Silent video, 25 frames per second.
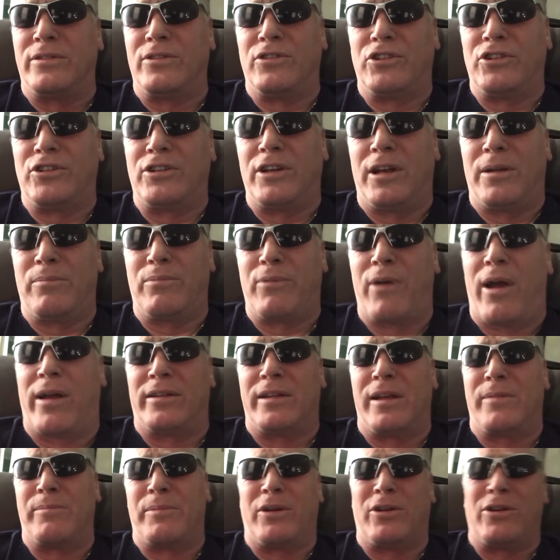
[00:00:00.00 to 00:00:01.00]
and shit
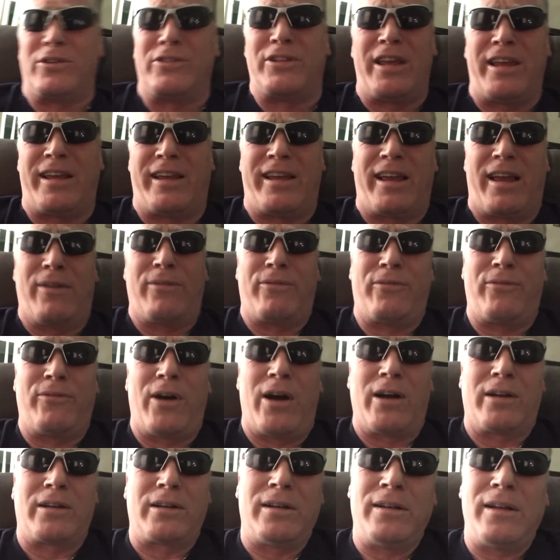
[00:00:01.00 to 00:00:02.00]
pregnant because he can't
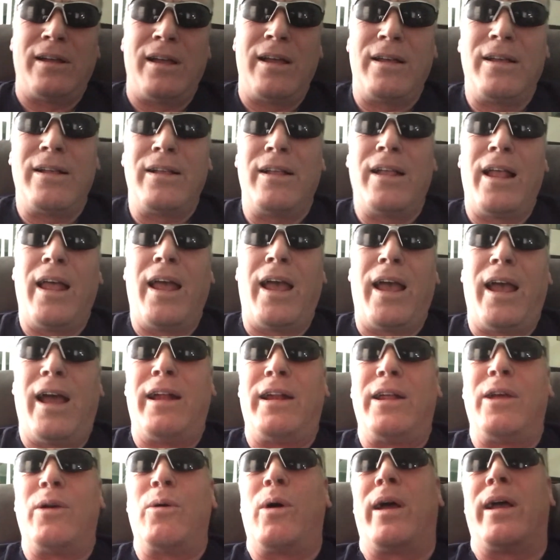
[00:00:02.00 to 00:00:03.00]
fuck.
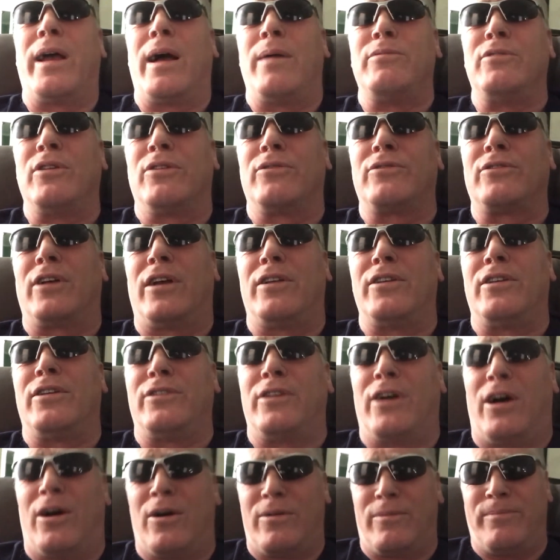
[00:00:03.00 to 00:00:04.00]
Anyway, I'm just letting you
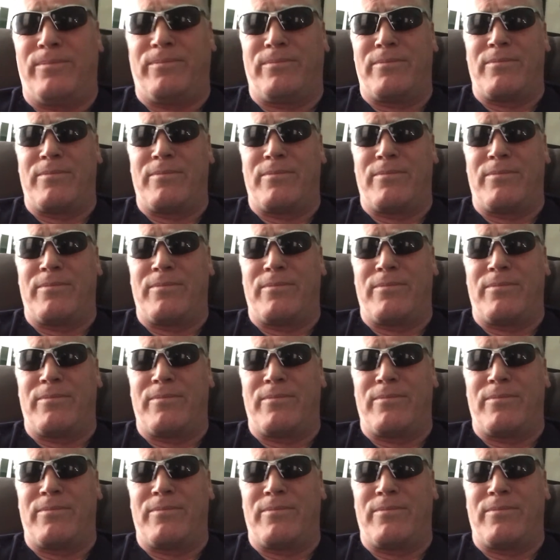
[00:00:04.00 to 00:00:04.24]
know.